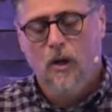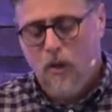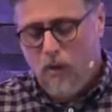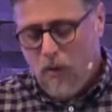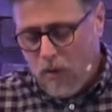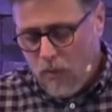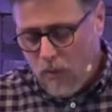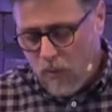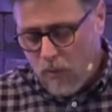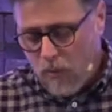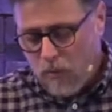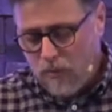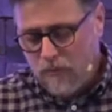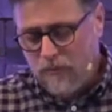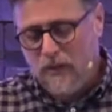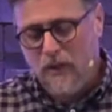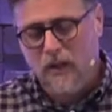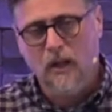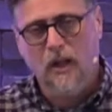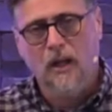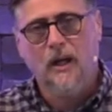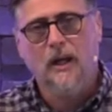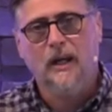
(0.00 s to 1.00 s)
hold
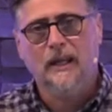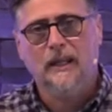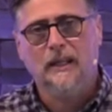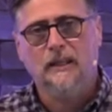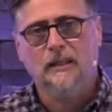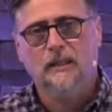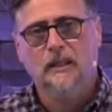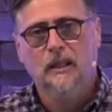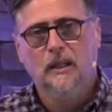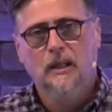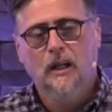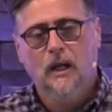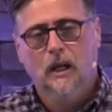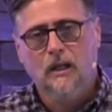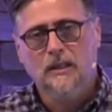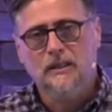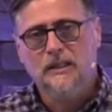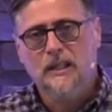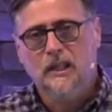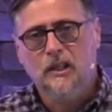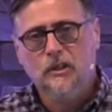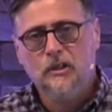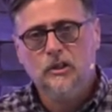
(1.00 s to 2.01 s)
the line.
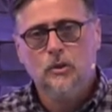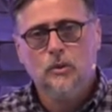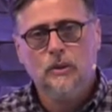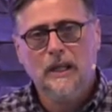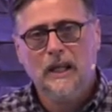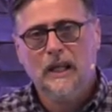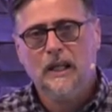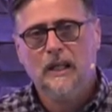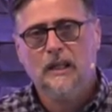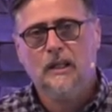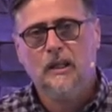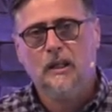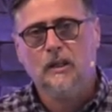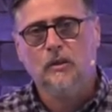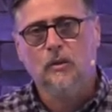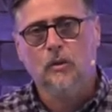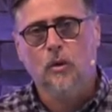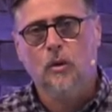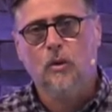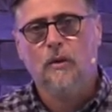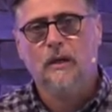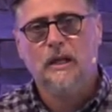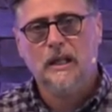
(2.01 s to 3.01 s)
Until you get into
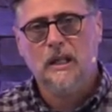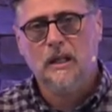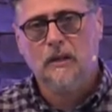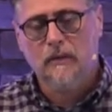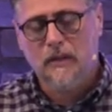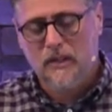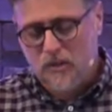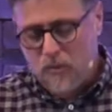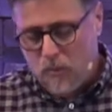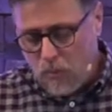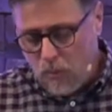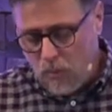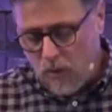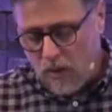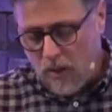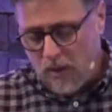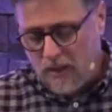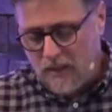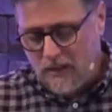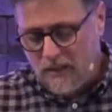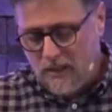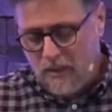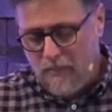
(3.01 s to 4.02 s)
glory, there is
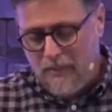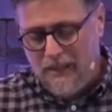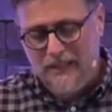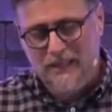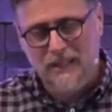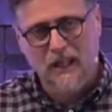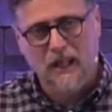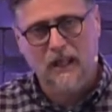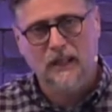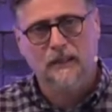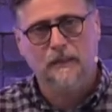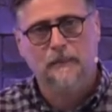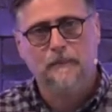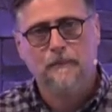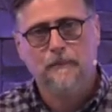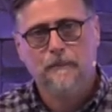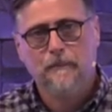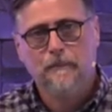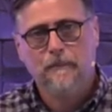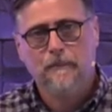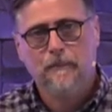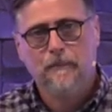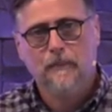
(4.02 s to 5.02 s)
work to be done.
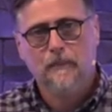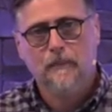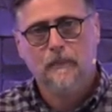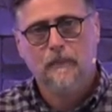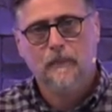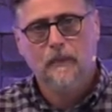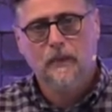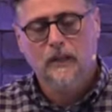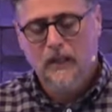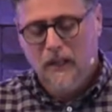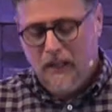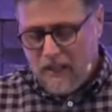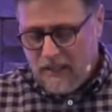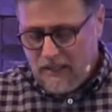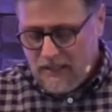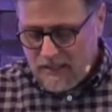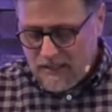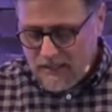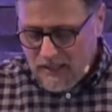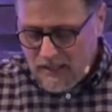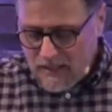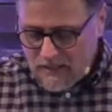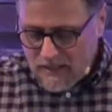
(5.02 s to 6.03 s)
And he
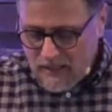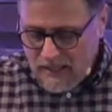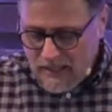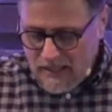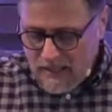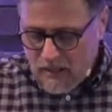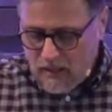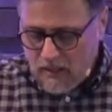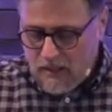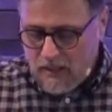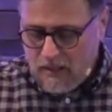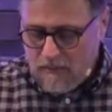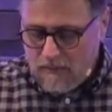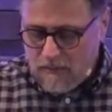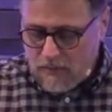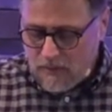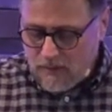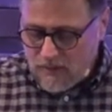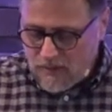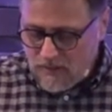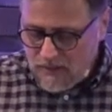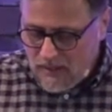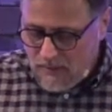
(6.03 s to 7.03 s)
says here in
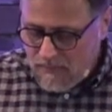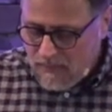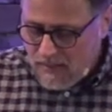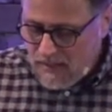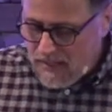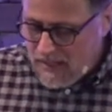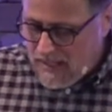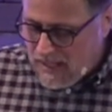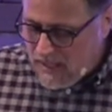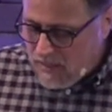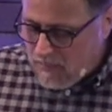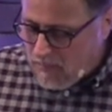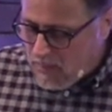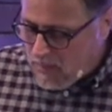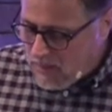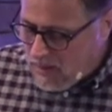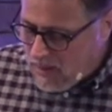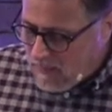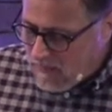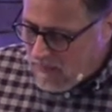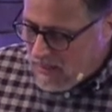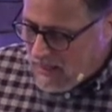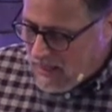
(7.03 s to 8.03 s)
verse 7 and 8,
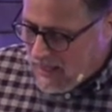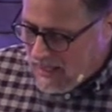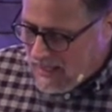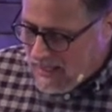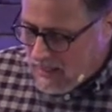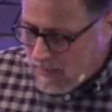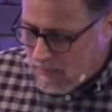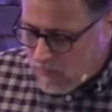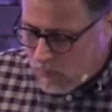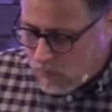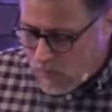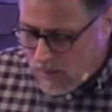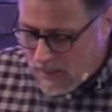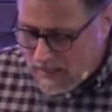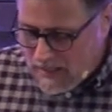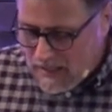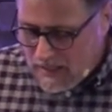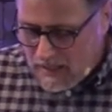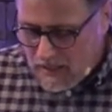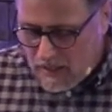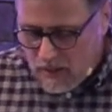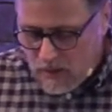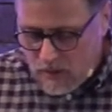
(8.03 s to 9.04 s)
beloved, I am
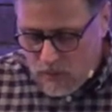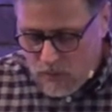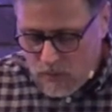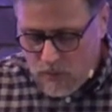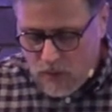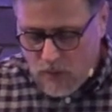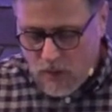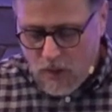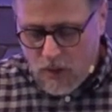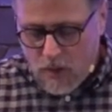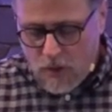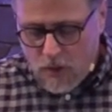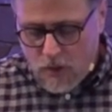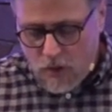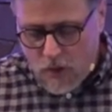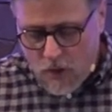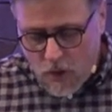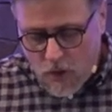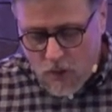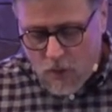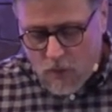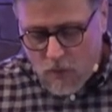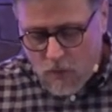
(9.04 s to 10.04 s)
writing you
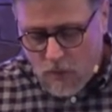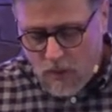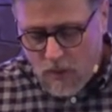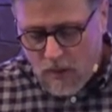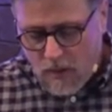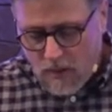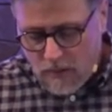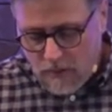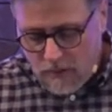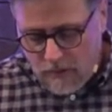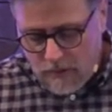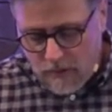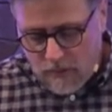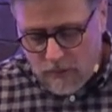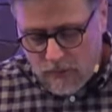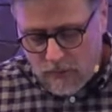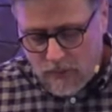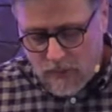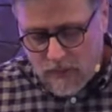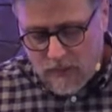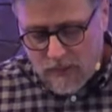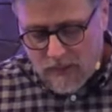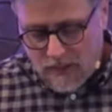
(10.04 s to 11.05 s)
no
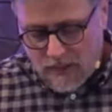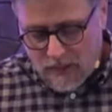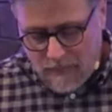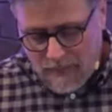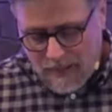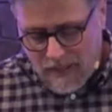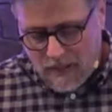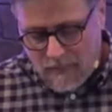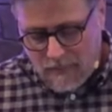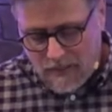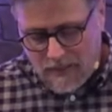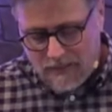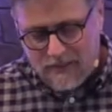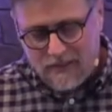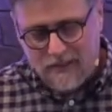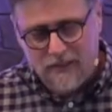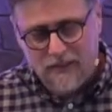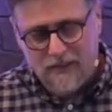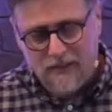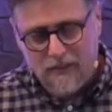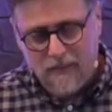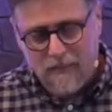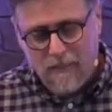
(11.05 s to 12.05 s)
new commandment,
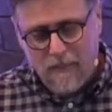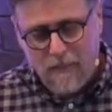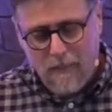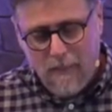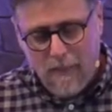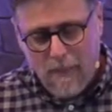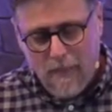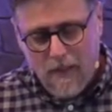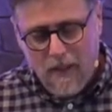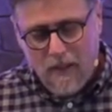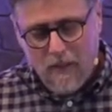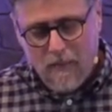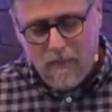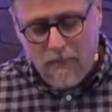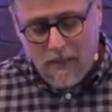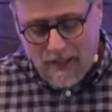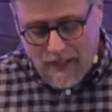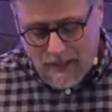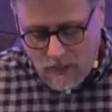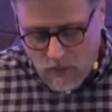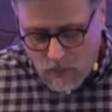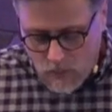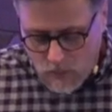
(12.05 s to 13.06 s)

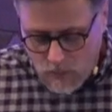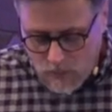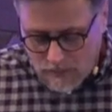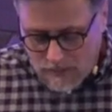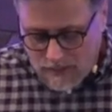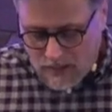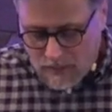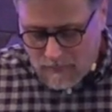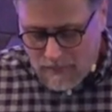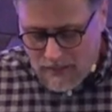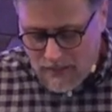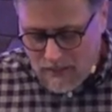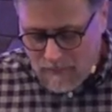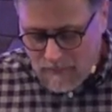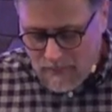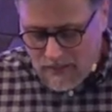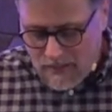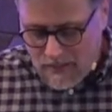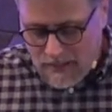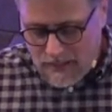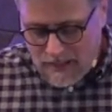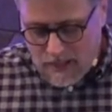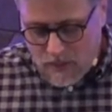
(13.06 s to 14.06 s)
but an old
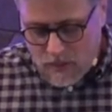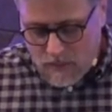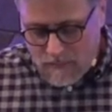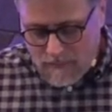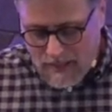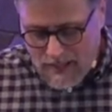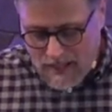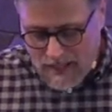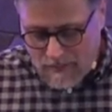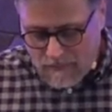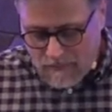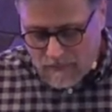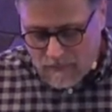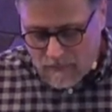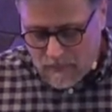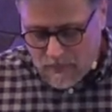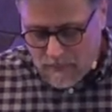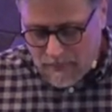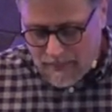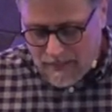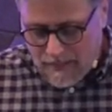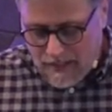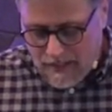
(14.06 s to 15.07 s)
commandment that you have had from
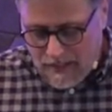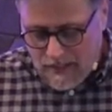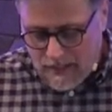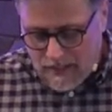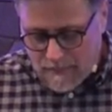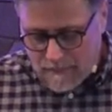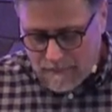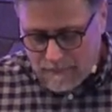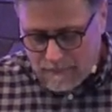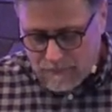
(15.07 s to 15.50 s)
the beginning.